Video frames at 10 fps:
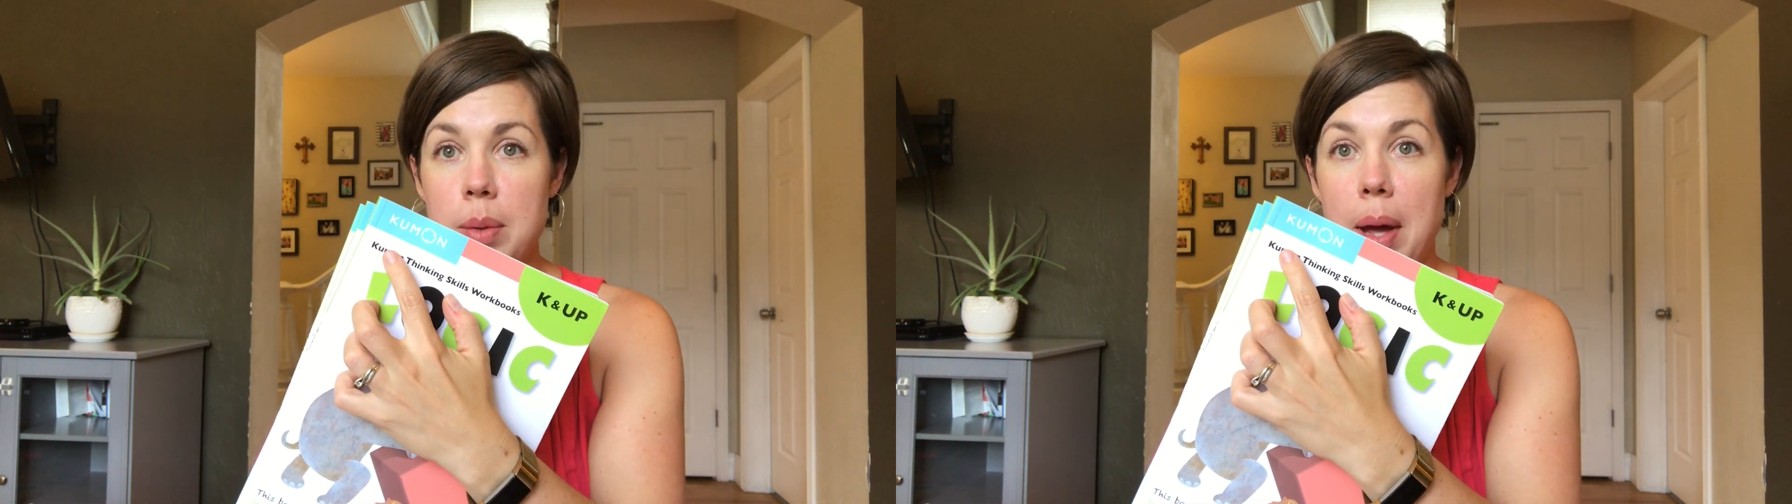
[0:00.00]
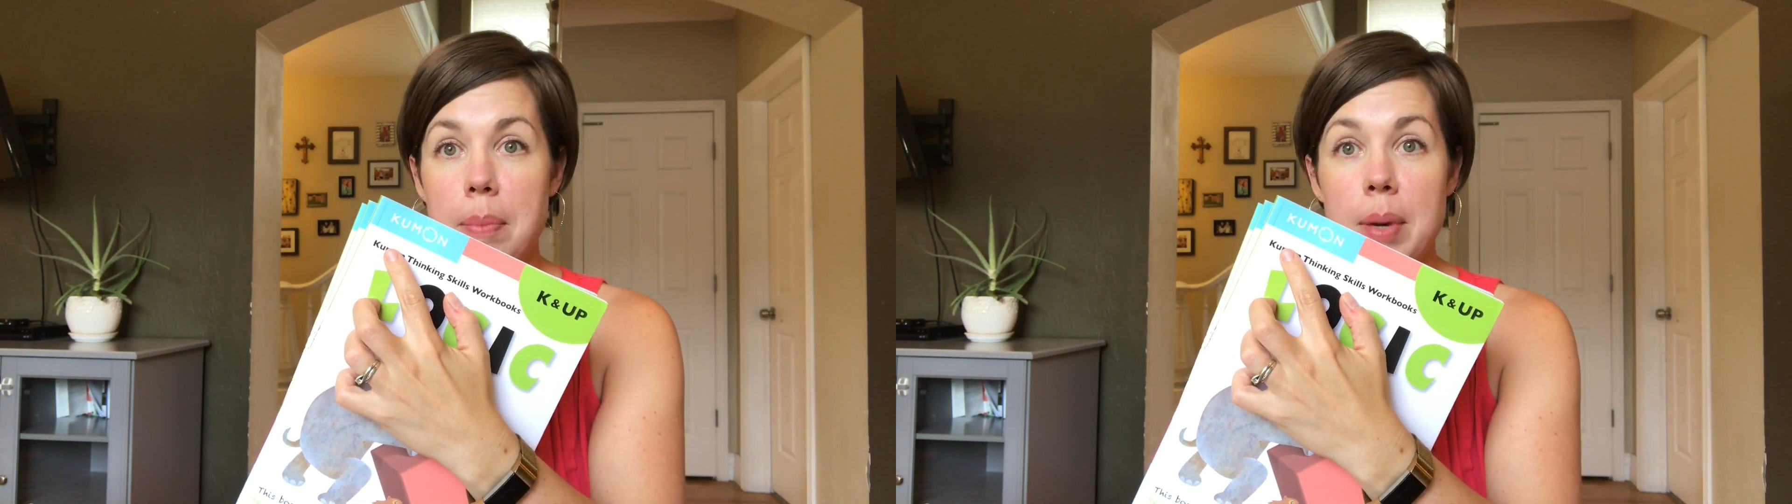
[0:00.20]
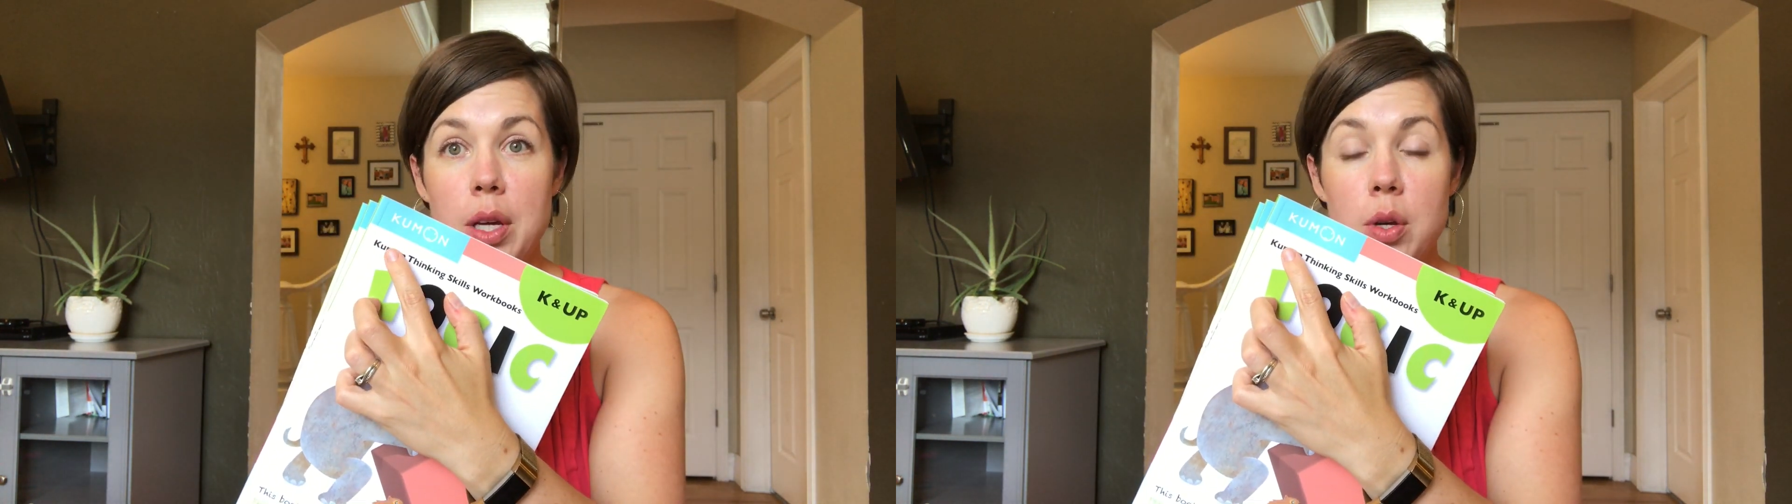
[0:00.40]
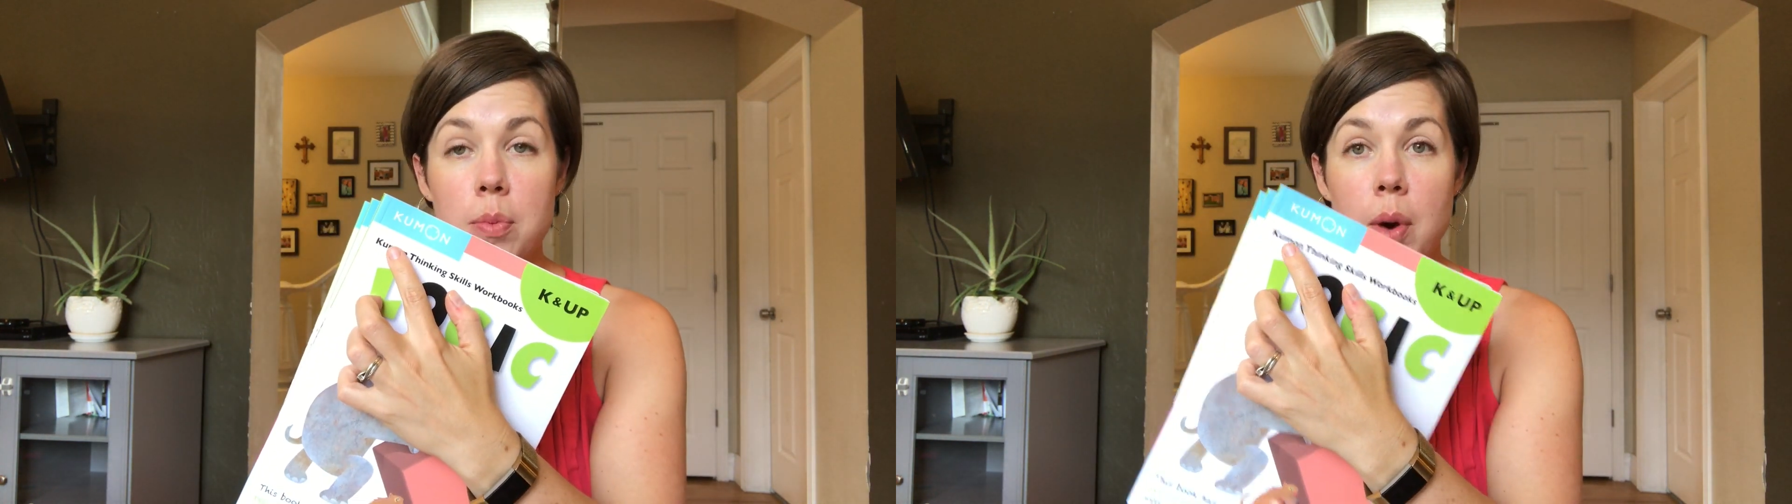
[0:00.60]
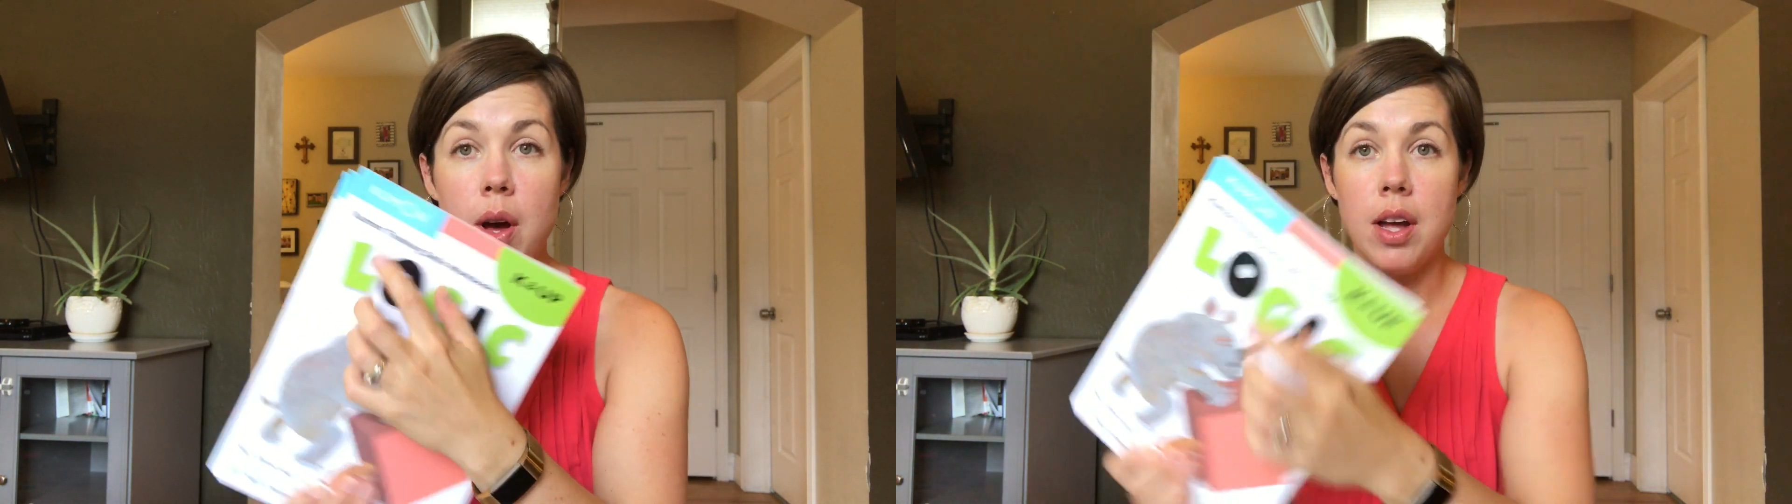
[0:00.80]
bad, but
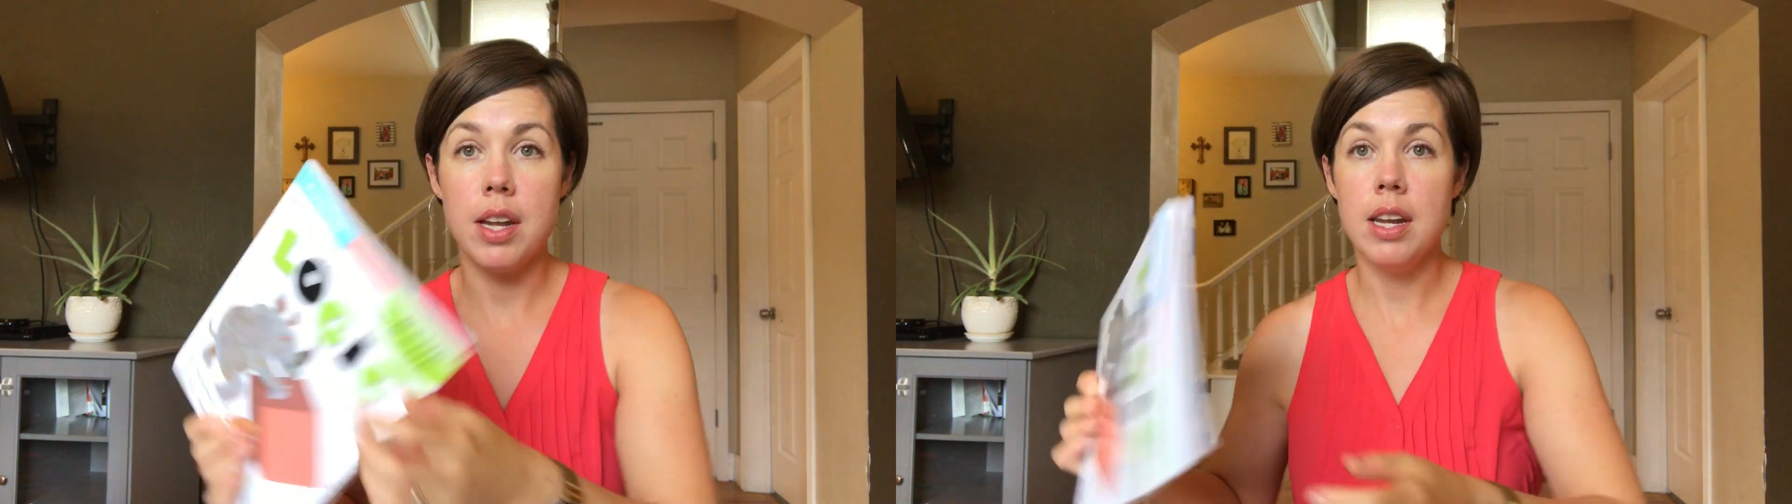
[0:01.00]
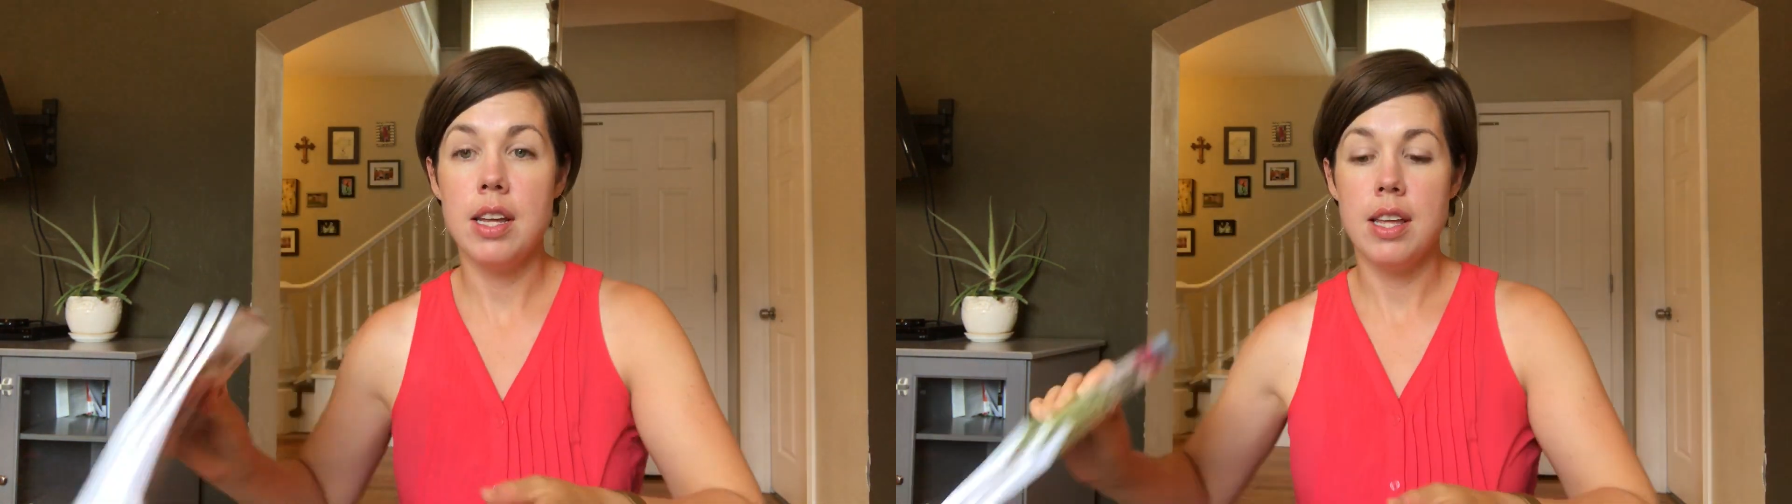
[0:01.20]
Kumon.